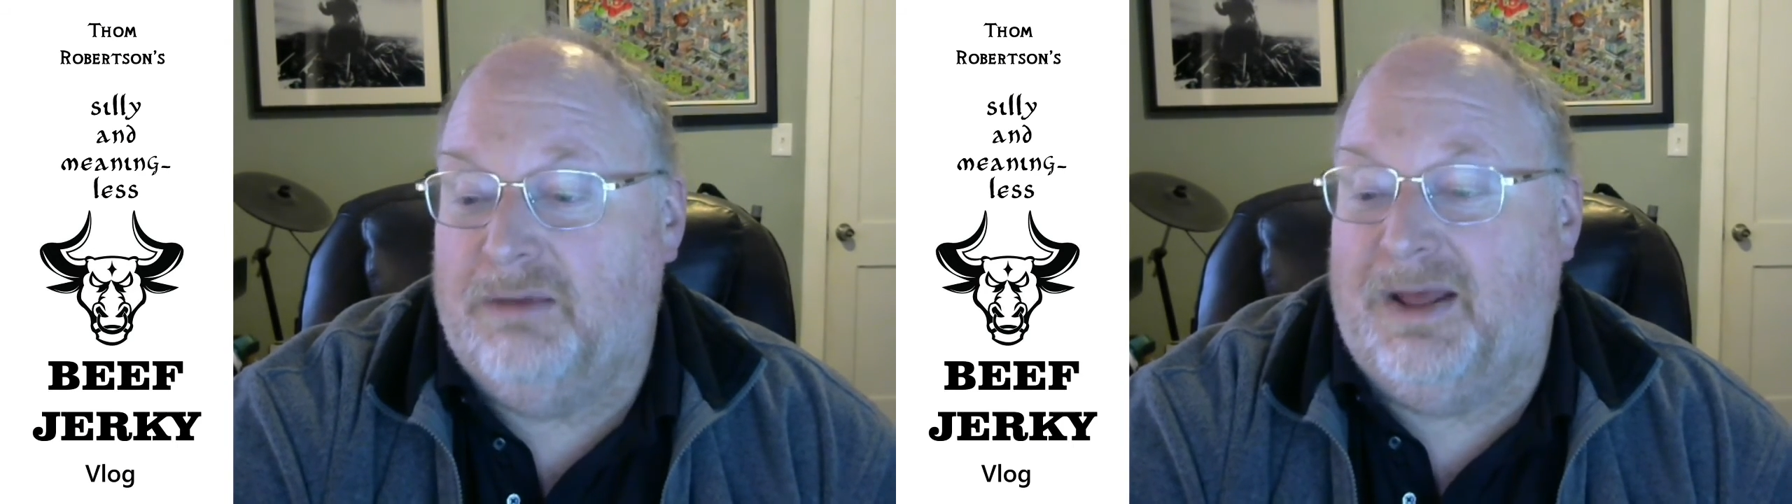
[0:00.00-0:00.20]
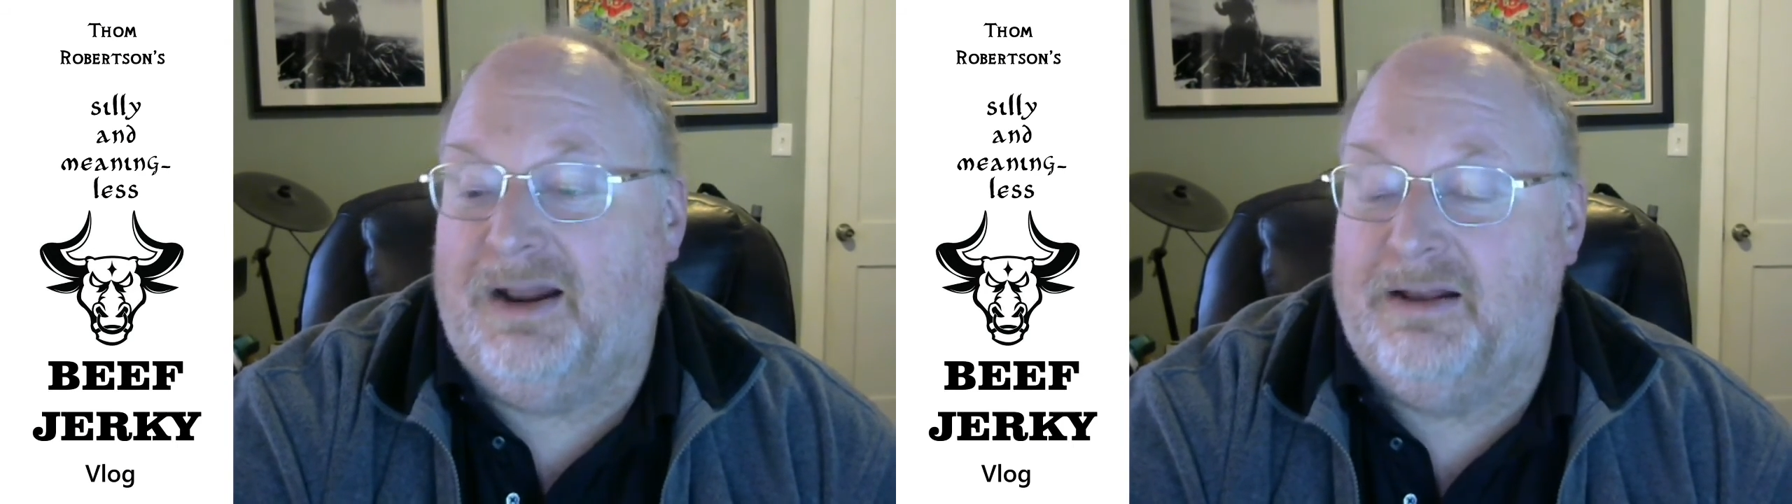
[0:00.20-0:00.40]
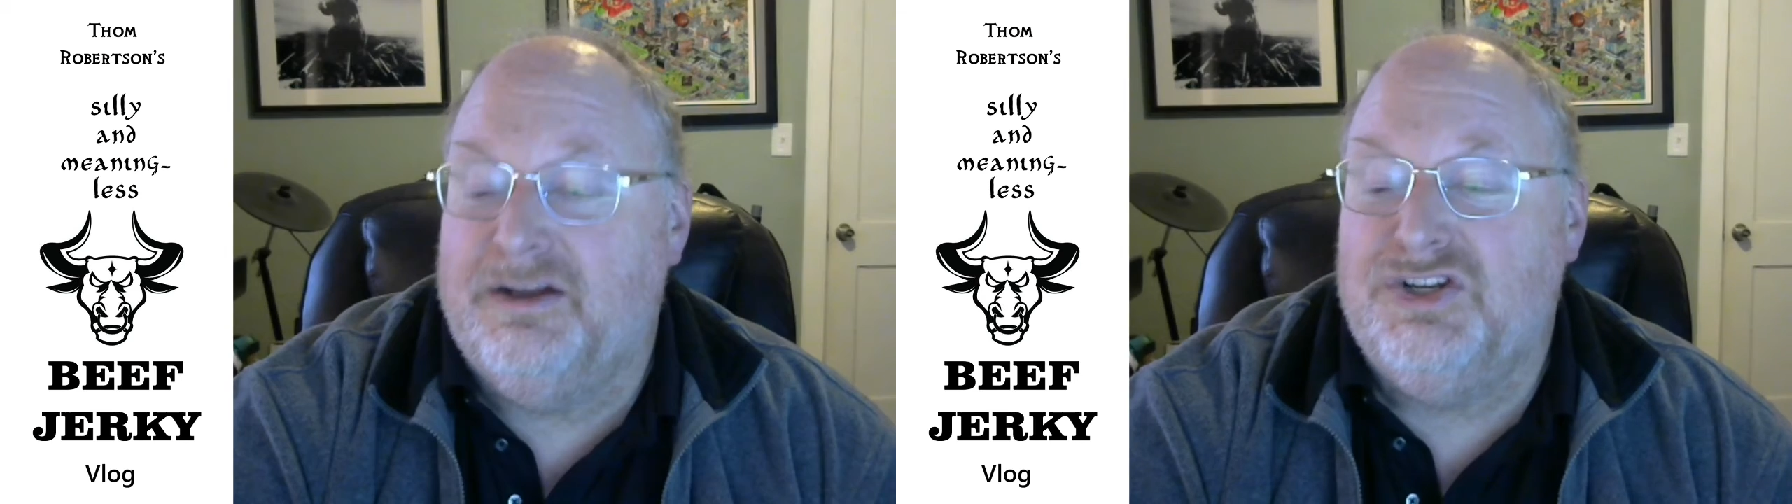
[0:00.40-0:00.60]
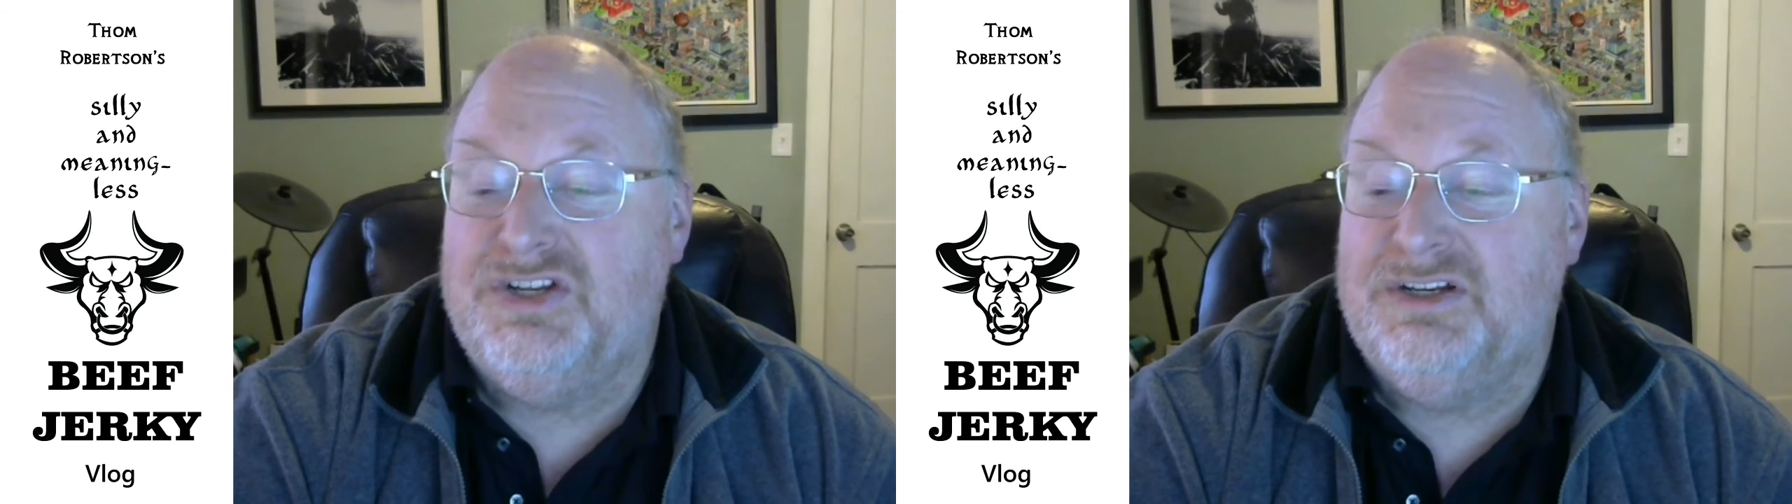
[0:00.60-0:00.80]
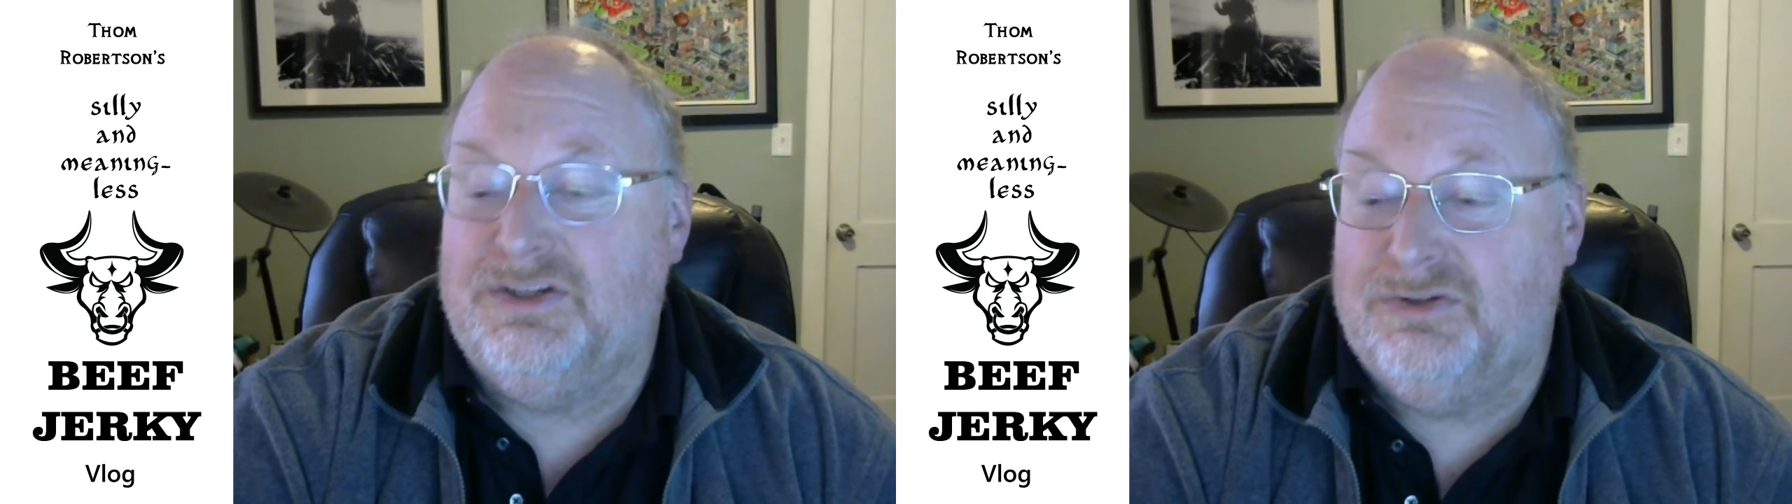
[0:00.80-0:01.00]
about
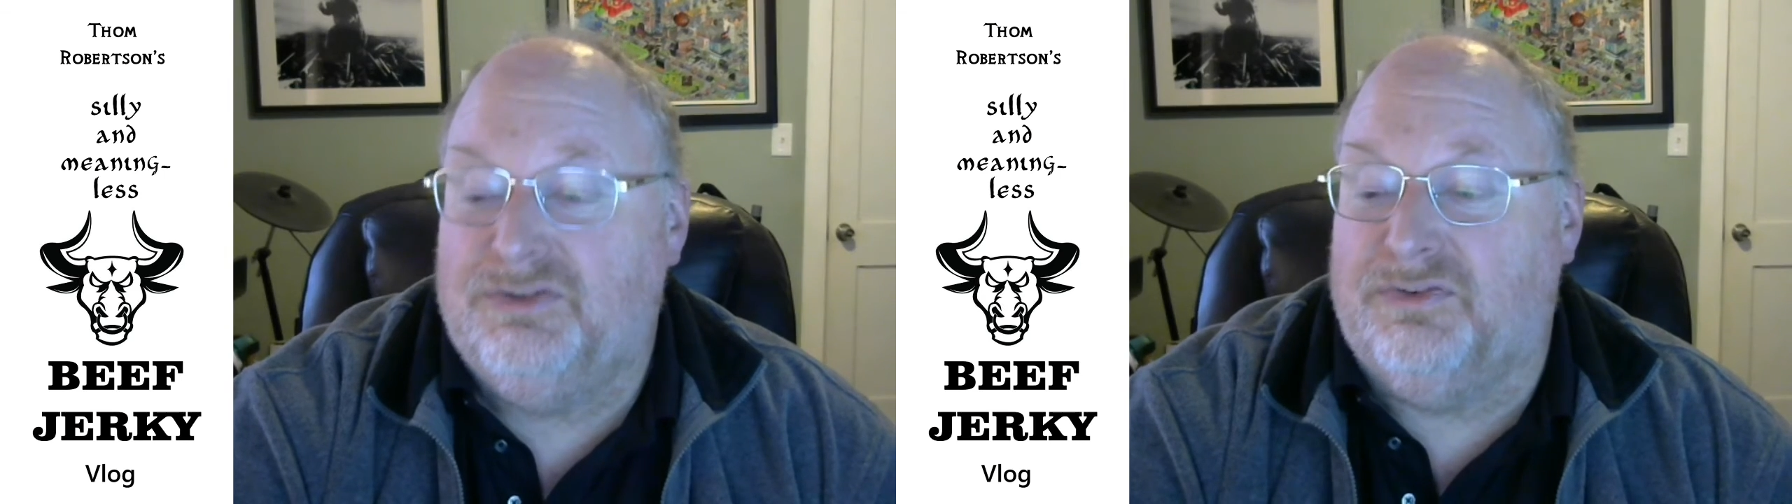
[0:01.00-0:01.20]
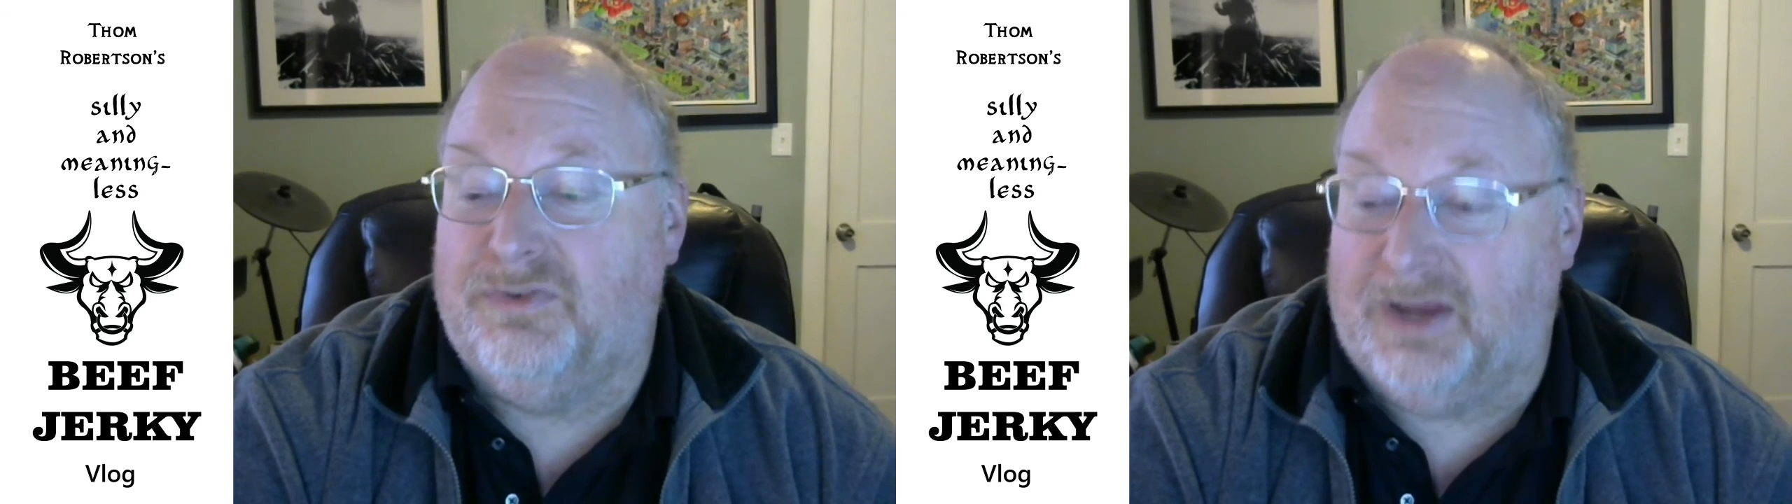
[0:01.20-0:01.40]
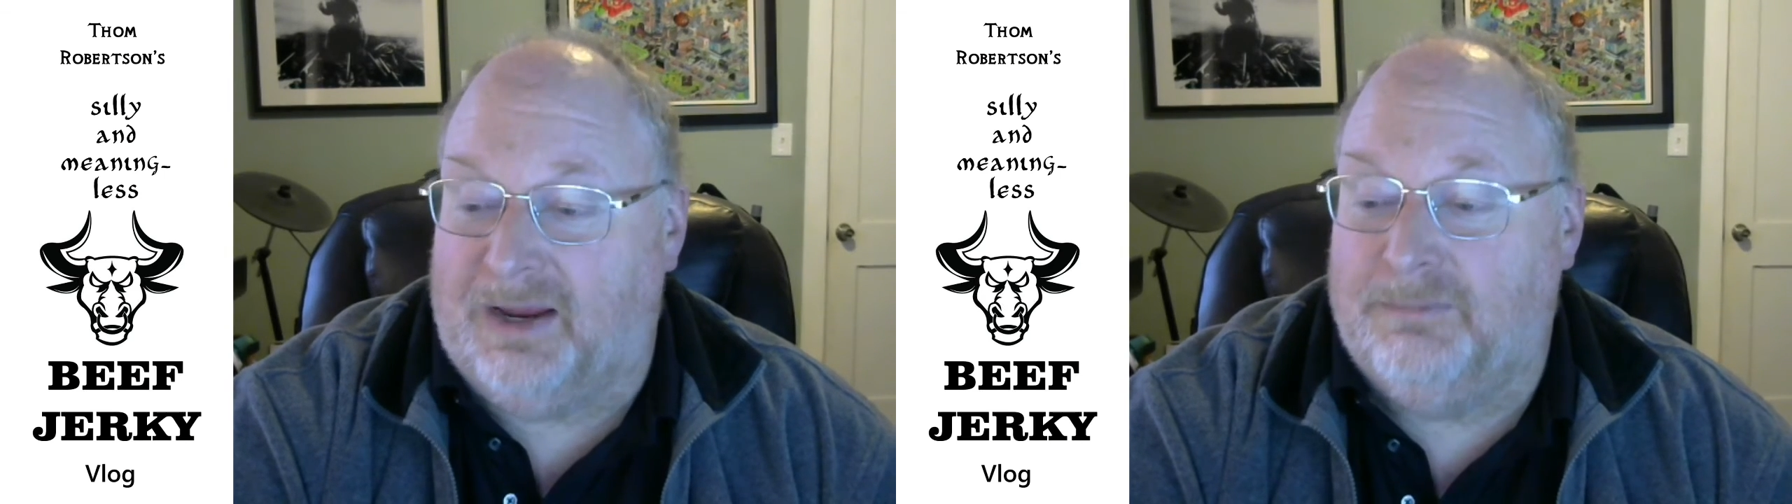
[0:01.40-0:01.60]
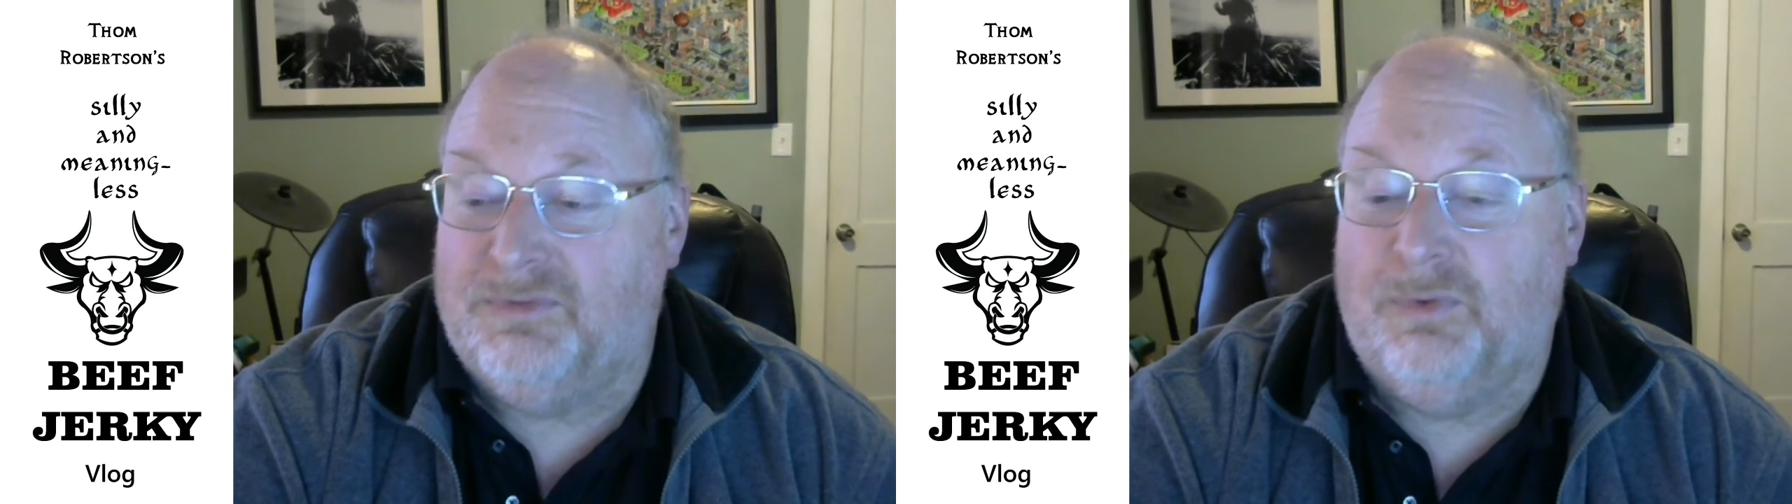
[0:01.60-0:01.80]
unintended uses for games,